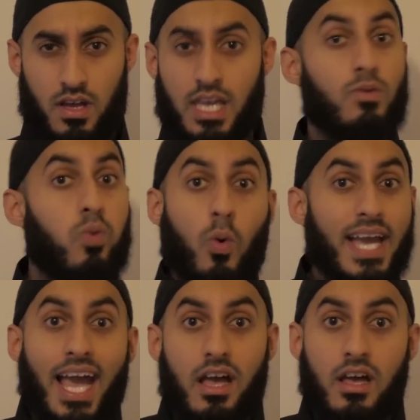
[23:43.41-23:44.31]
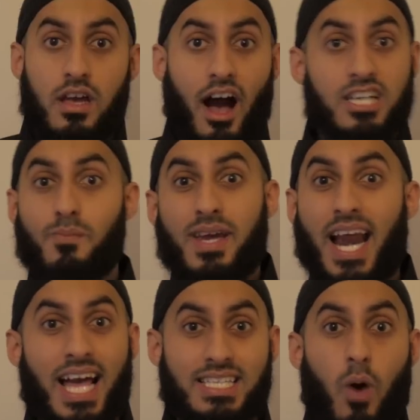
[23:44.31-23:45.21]
He won't care. Us men are
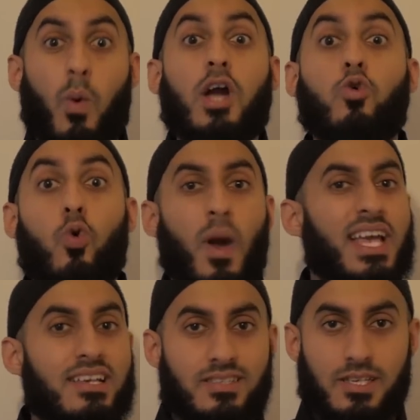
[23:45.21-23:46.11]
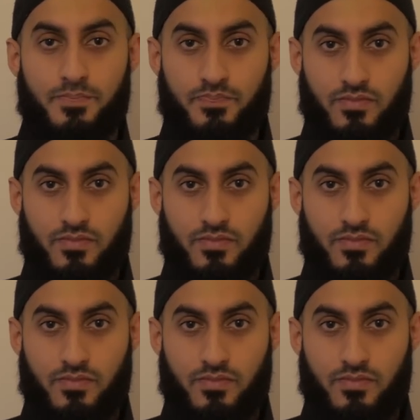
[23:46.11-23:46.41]
like that. We're cool, we're easy.